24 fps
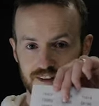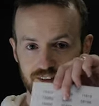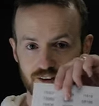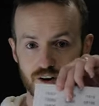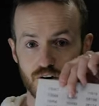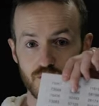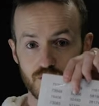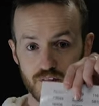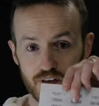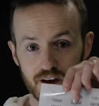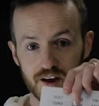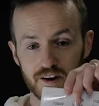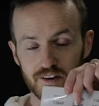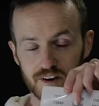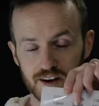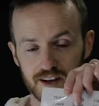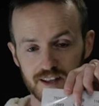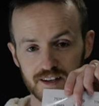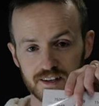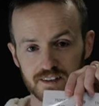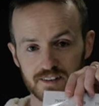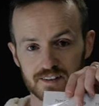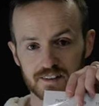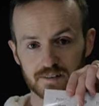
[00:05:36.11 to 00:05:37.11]
on their
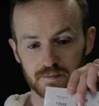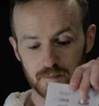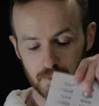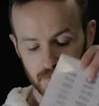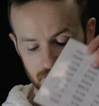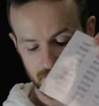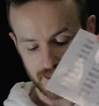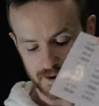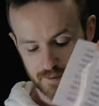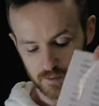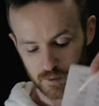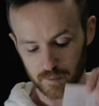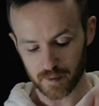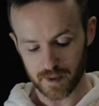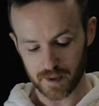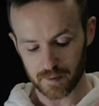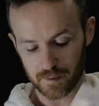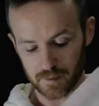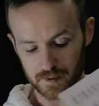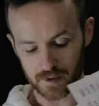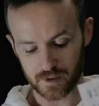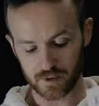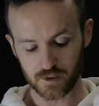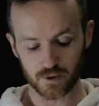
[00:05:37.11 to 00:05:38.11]
end, they will be
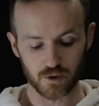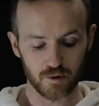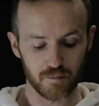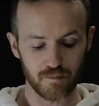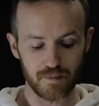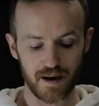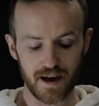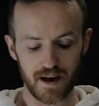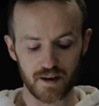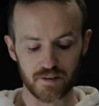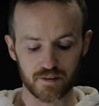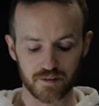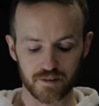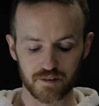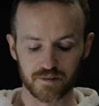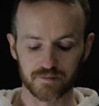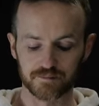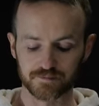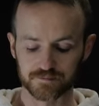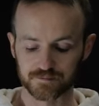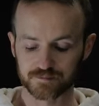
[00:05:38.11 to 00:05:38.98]
able to do the math